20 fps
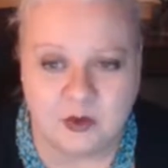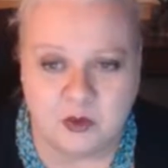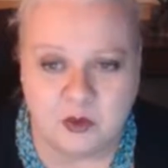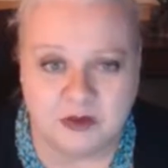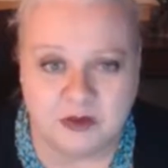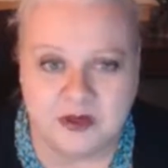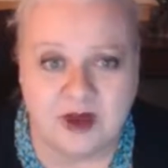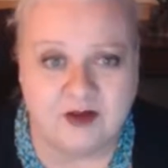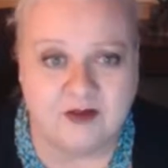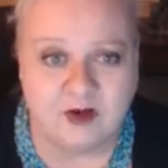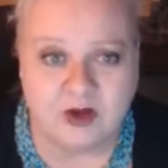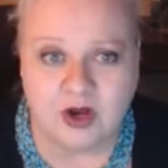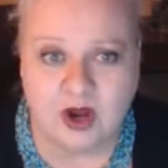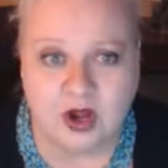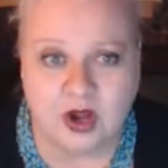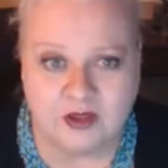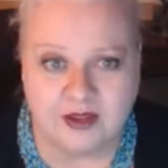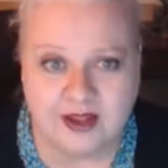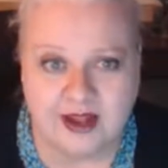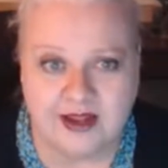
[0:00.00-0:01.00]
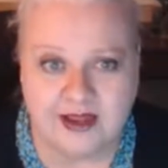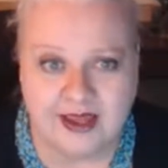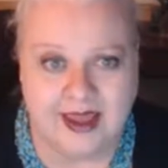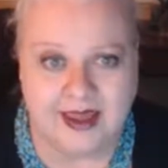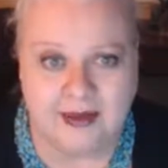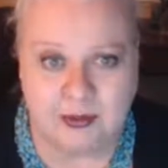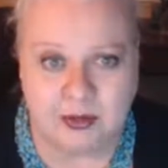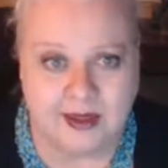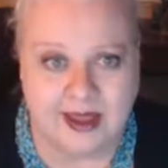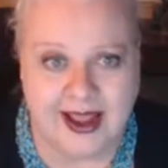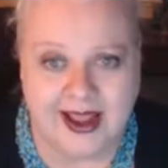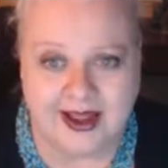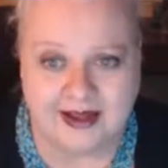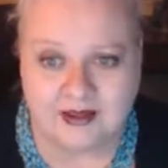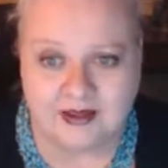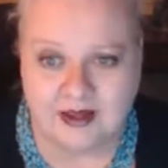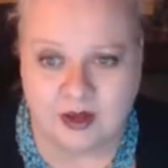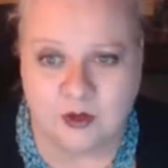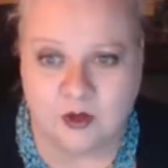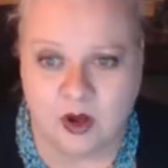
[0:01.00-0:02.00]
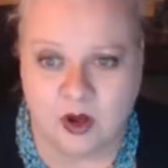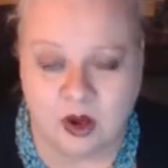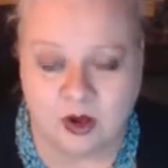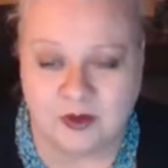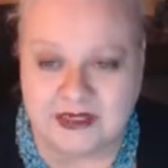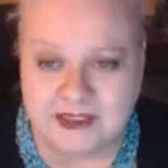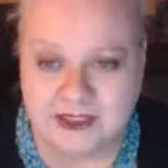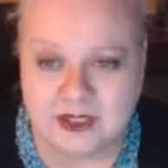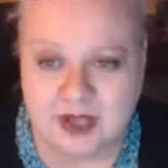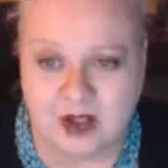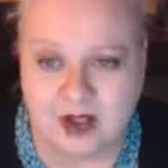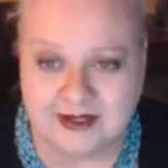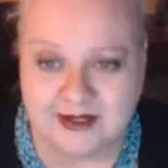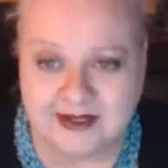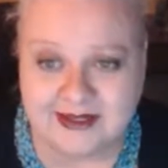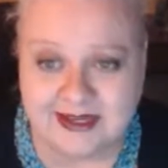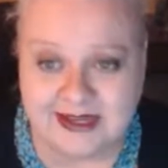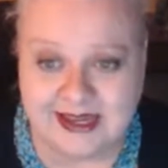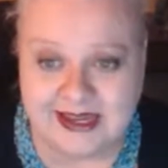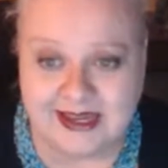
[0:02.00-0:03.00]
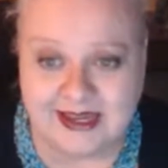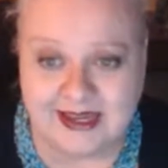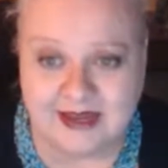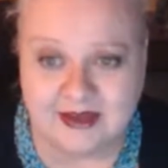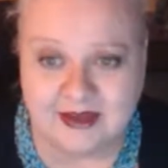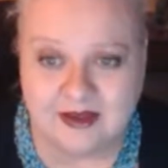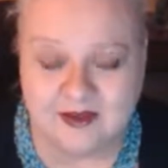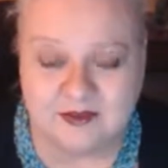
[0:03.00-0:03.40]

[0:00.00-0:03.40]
will never call that K black. They will always call it key.